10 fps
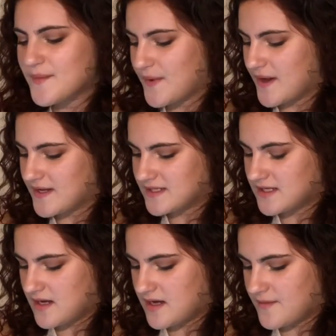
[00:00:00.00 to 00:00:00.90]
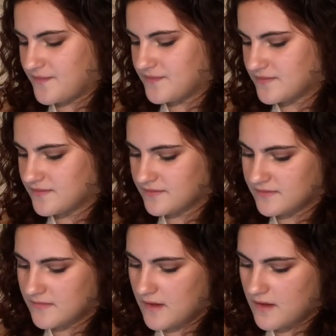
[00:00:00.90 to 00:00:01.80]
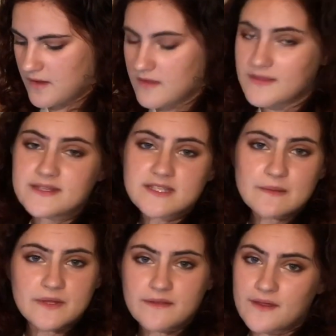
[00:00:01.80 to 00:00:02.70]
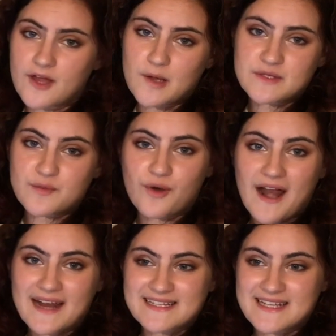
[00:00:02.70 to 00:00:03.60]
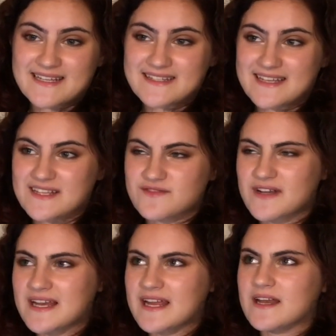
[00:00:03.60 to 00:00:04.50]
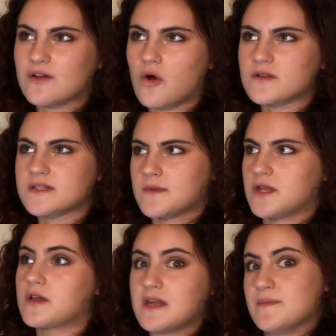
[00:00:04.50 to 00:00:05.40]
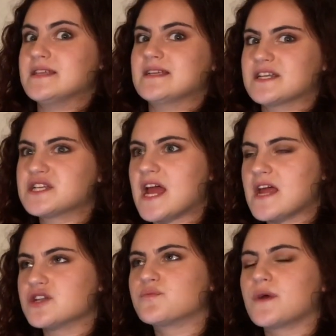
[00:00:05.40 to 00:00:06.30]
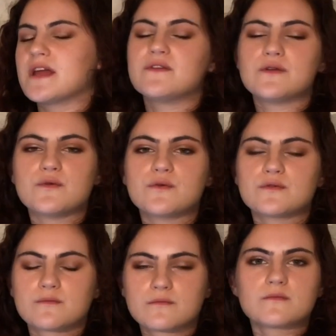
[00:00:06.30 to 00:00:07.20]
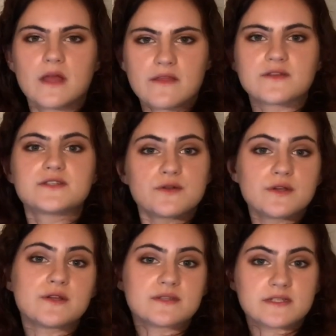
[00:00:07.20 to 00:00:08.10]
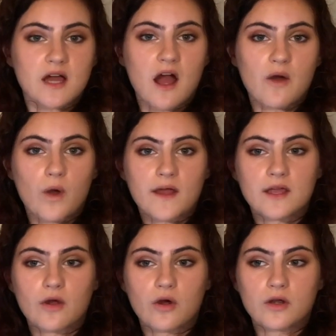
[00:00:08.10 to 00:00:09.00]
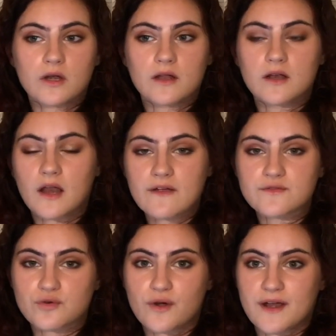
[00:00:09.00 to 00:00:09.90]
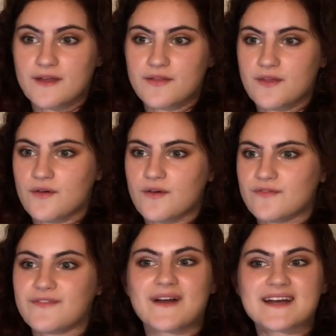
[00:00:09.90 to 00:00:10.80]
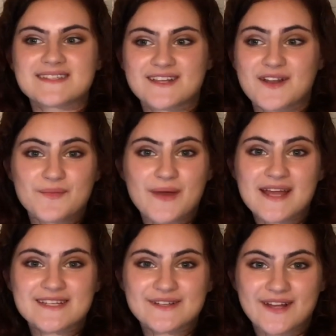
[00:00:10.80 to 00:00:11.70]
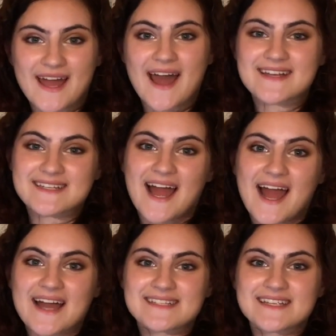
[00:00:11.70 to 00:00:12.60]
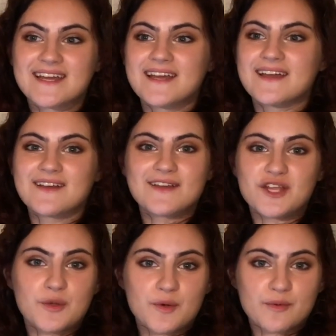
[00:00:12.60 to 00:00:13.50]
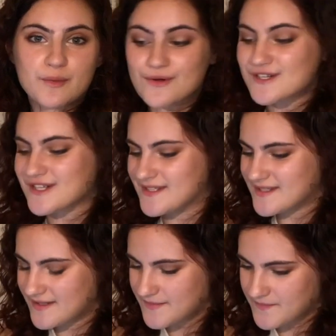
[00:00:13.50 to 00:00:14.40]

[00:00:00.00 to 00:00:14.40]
But that's something that comes with practice. It's really not something you can immediately change, but the sooner you start working on life drawing, the faster and better you'll get at human proportions.